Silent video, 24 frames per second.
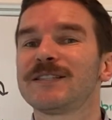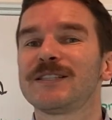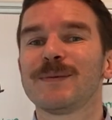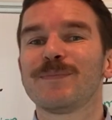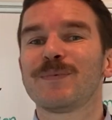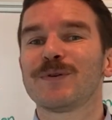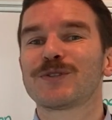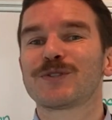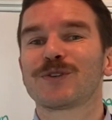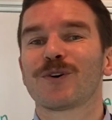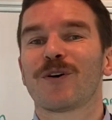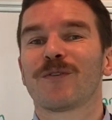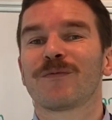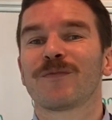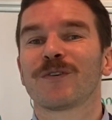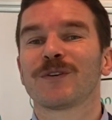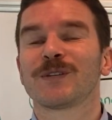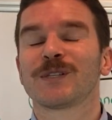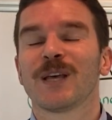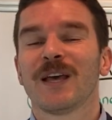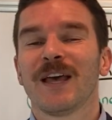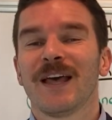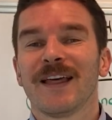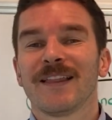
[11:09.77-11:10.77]
CP
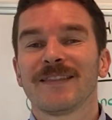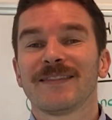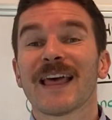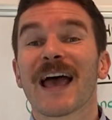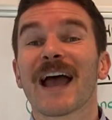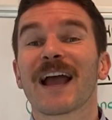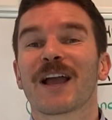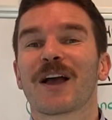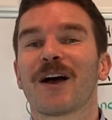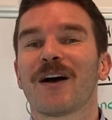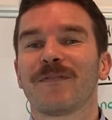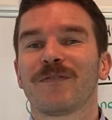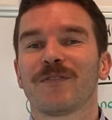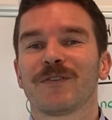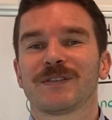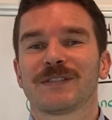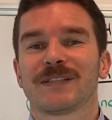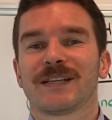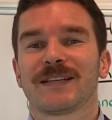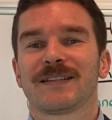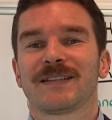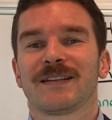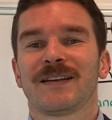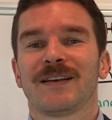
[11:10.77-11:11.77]
solvers, that
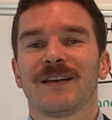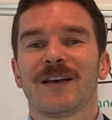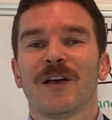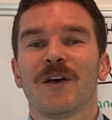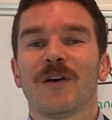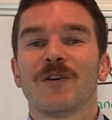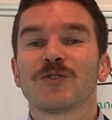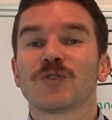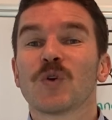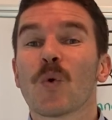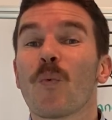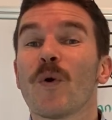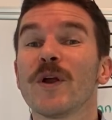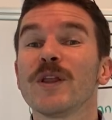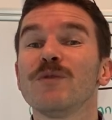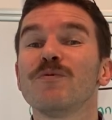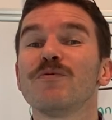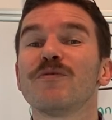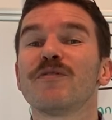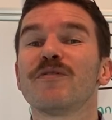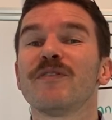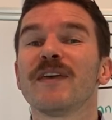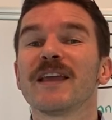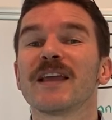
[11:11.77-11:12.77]
covers it. So when
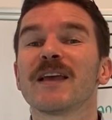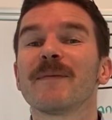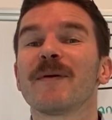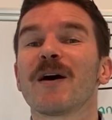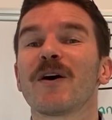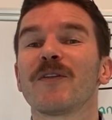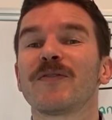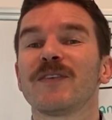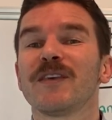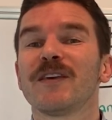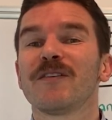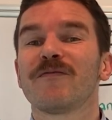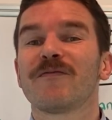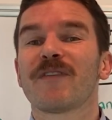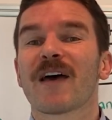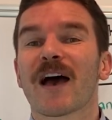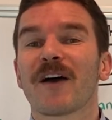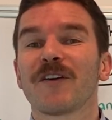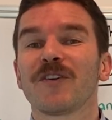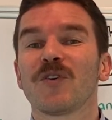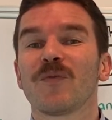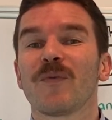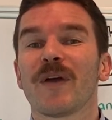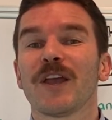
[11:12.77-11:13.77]
you think about the
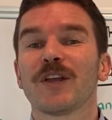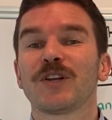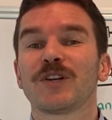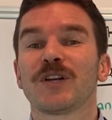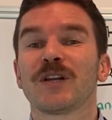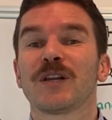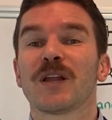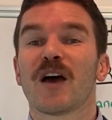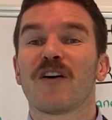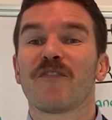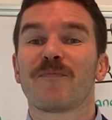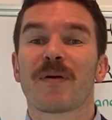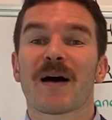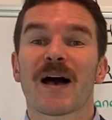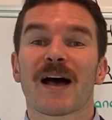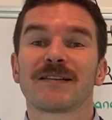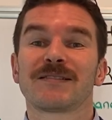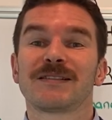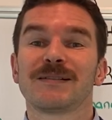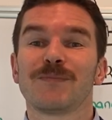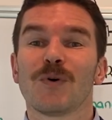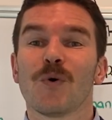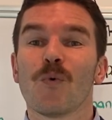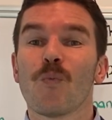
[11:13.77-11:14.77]
evaluation of
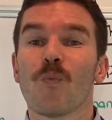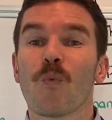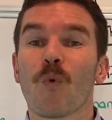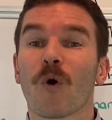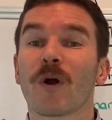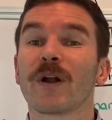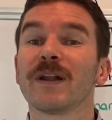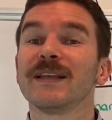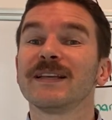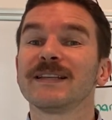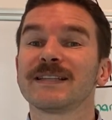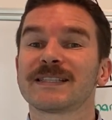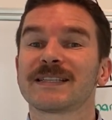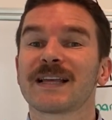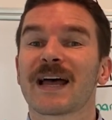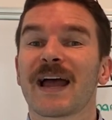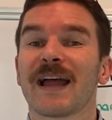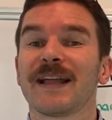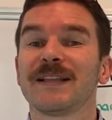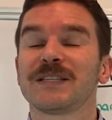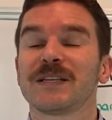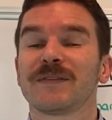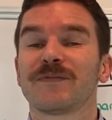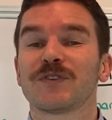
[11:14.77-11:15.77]
possible warning
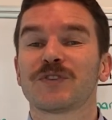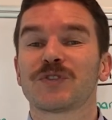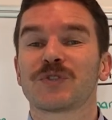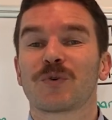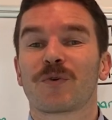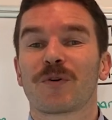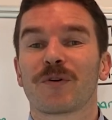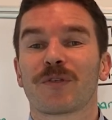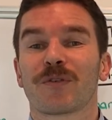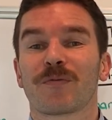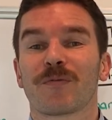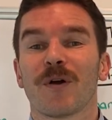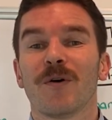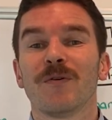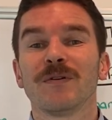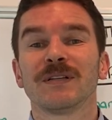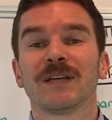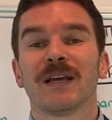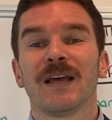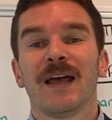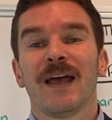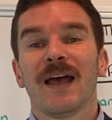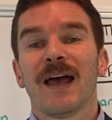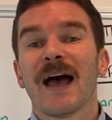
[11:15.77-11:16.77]
signs of a sore
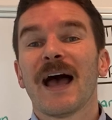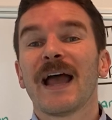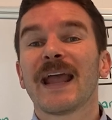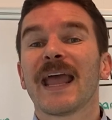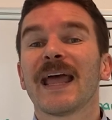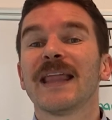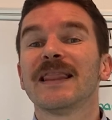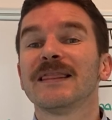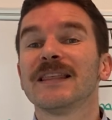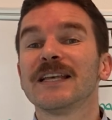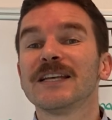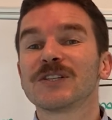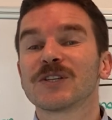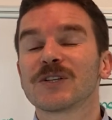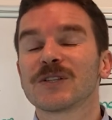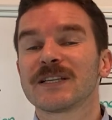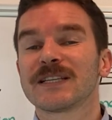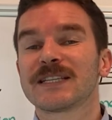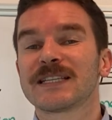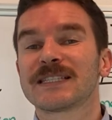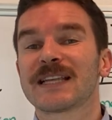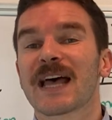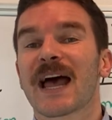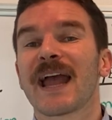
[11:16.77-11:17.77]
throat, again, these are
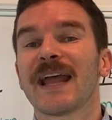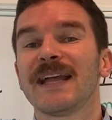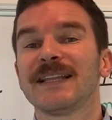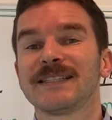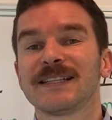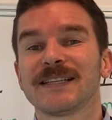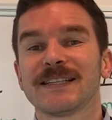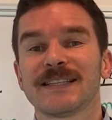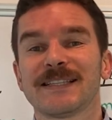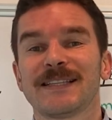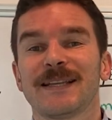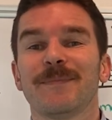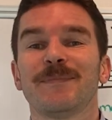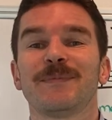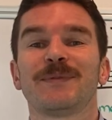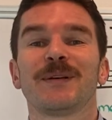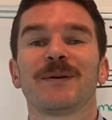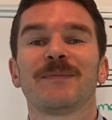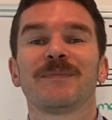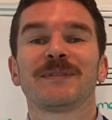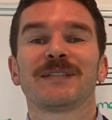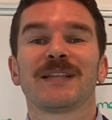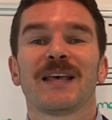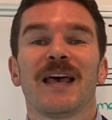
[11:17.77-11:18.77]
the signs and
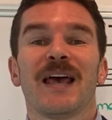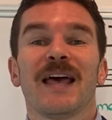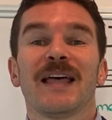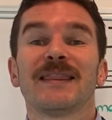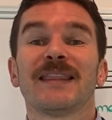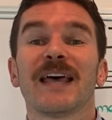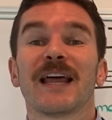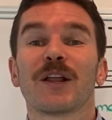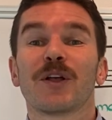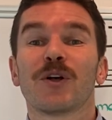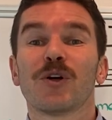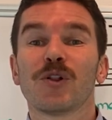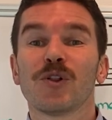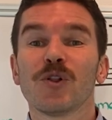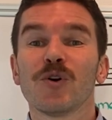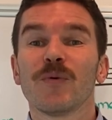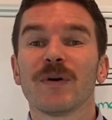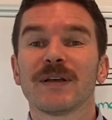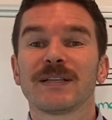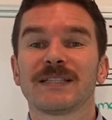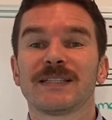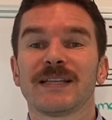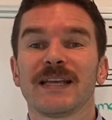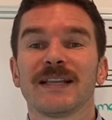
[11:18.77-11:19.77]
symptoms that
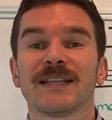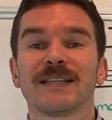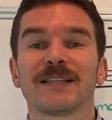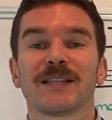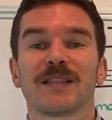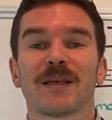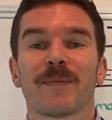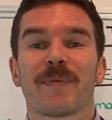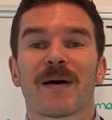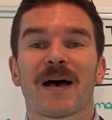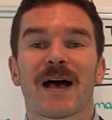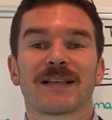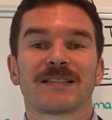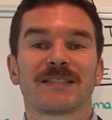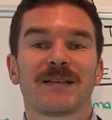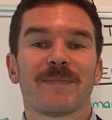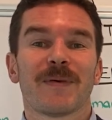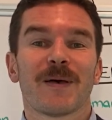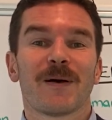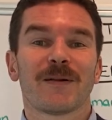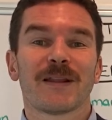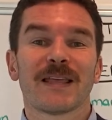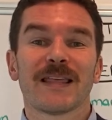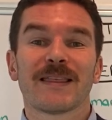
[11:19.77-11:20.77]
clue us in to the
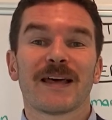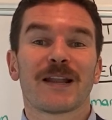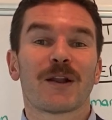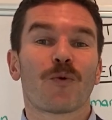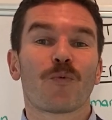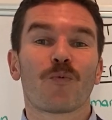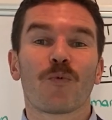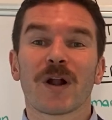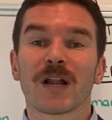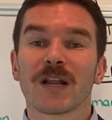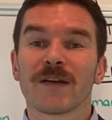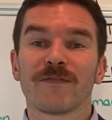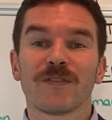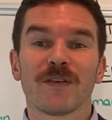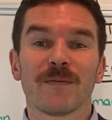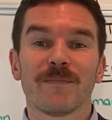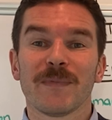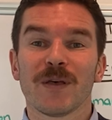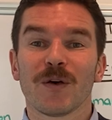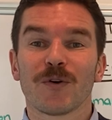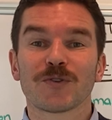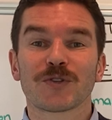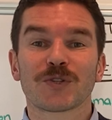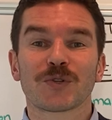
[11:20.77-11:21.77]
possibility that a
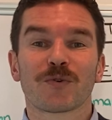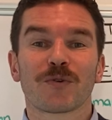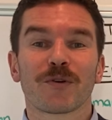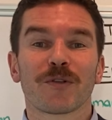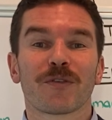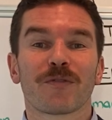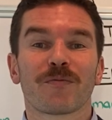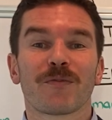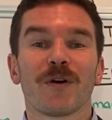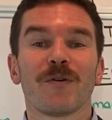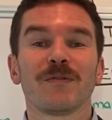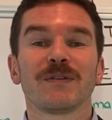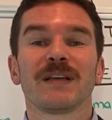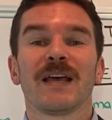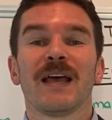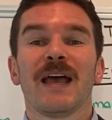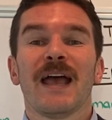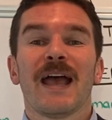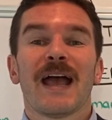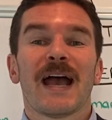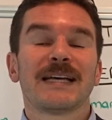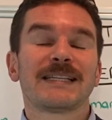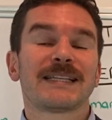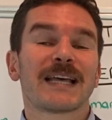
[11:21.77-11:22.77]
run-of-the-mill sore throat
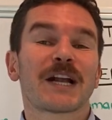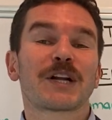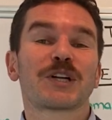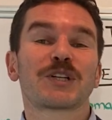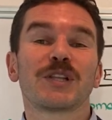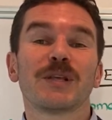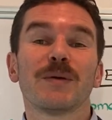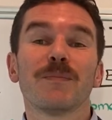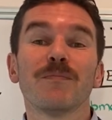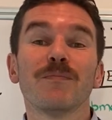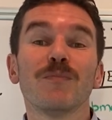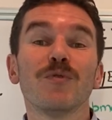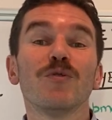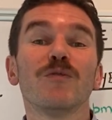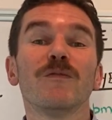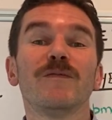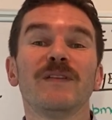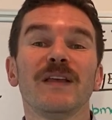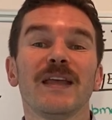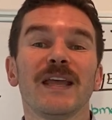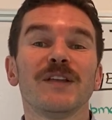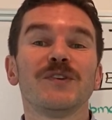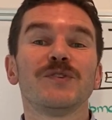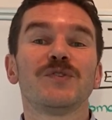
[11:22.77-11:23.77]
has actually
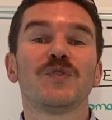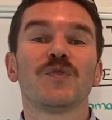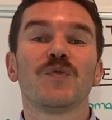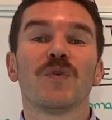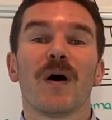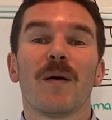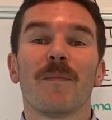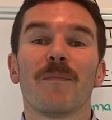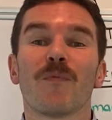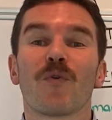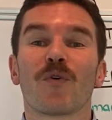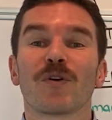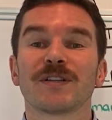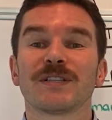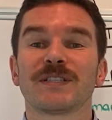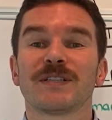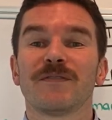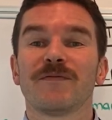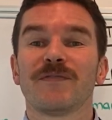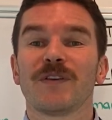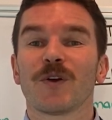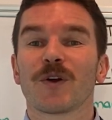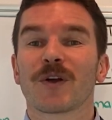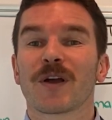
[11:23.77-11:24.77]
moved into a more
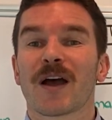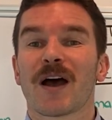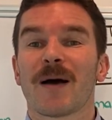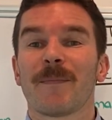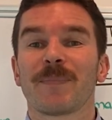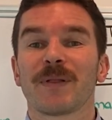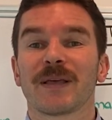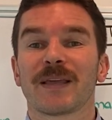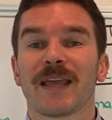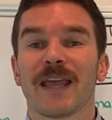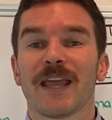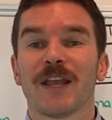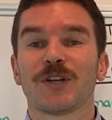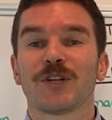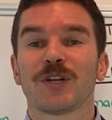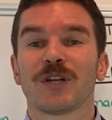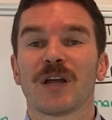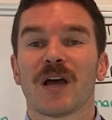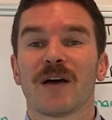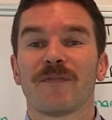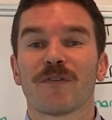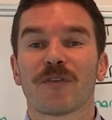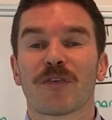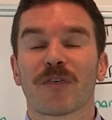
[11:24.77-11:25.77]
severe
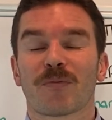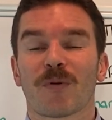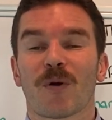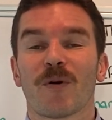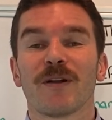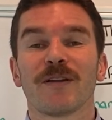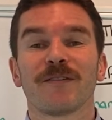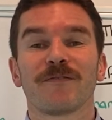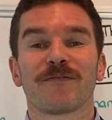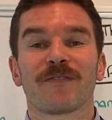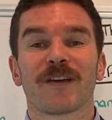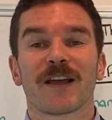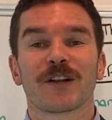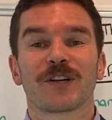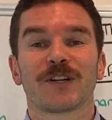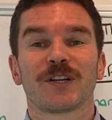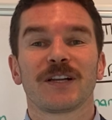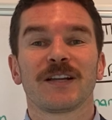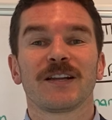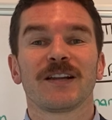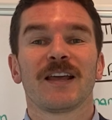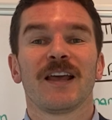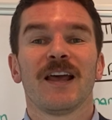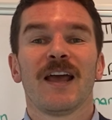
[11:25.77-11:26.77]
complication of a throat
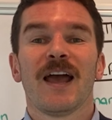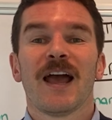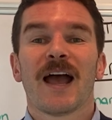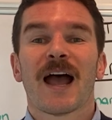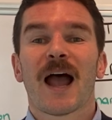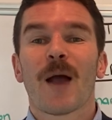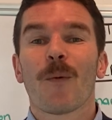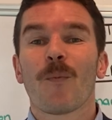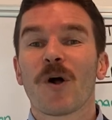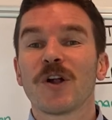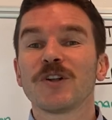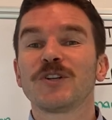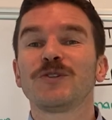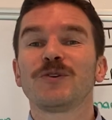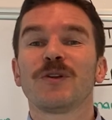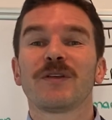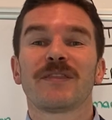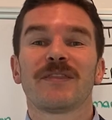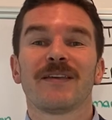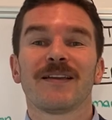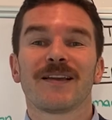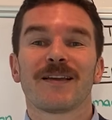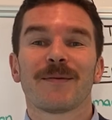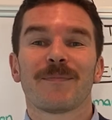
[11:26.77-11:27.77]
infection, I want you to
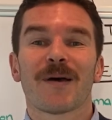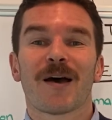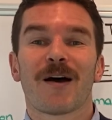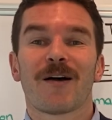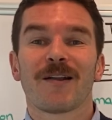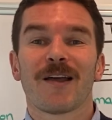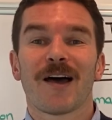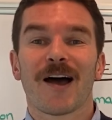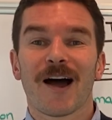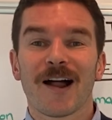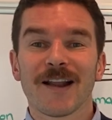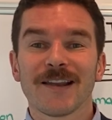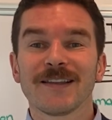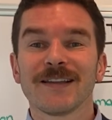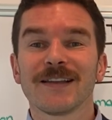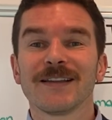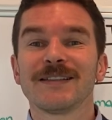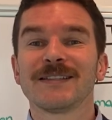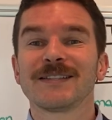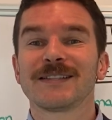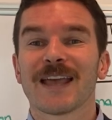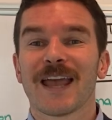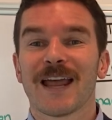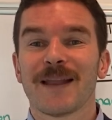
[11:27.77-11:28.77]
think about
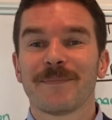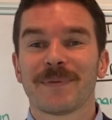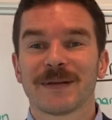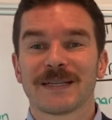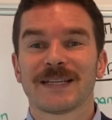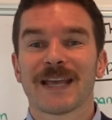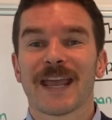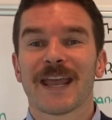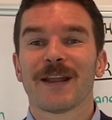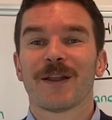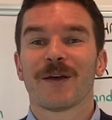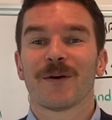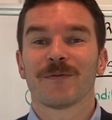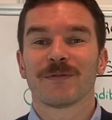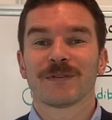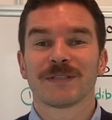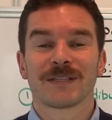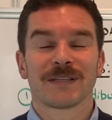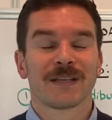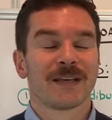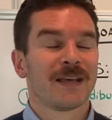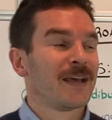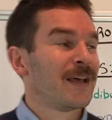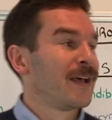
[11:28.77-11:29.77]
onions and
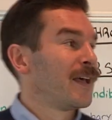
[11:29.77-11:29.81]
potatoes.